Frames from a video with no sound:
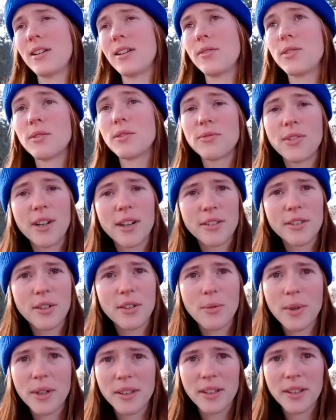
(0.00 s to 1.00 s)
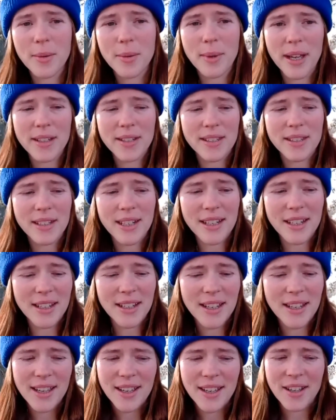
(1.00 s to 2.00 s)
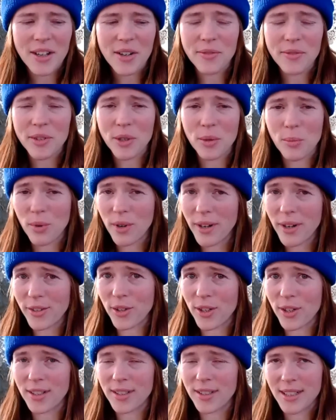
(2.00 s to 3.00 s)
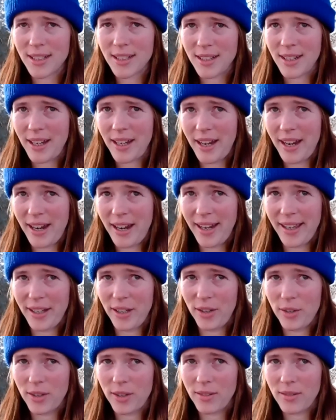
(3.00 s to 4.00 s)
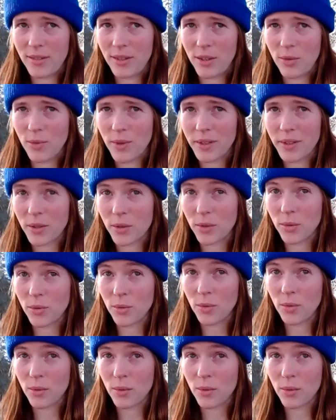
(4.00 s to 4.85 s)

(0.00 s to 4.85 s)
of your father, one in the capacity of your brother, and you want to